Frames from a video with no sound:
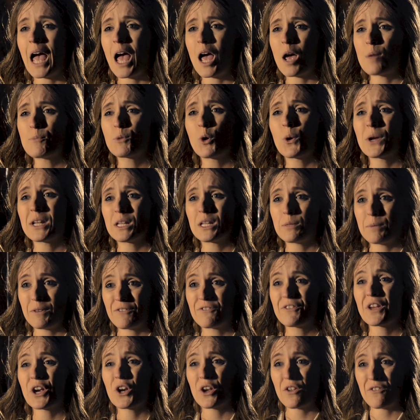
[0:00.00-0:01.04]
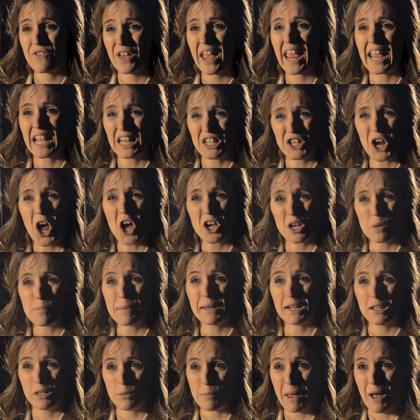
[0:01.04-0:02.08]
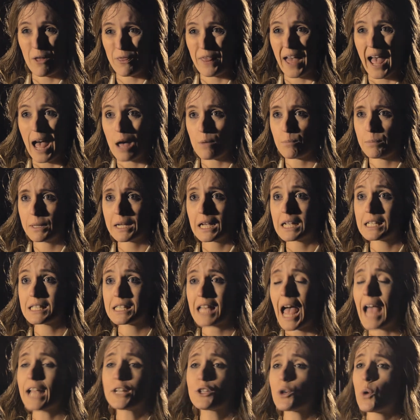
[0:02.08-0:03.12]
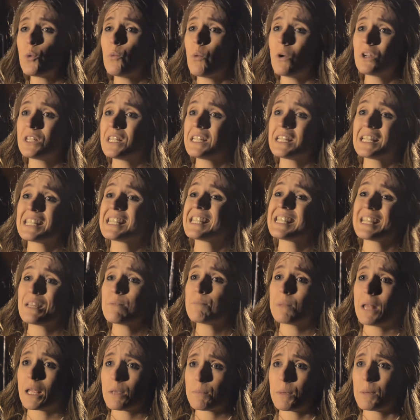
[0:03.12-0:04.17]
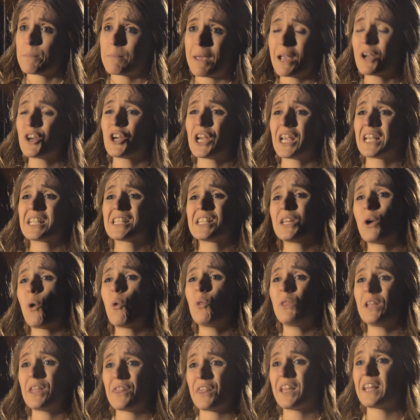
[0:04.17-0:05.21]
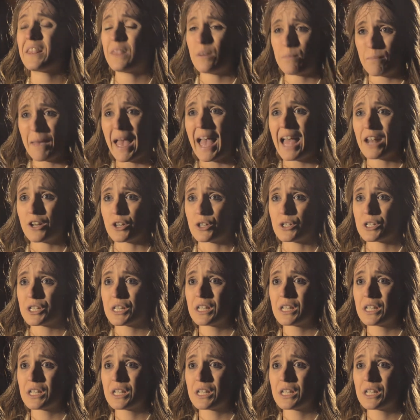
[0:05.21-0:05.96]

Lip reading: I'm going to be very vague and noncommittal about that, because I don't want it to seem like me marrying is the only thing that matters.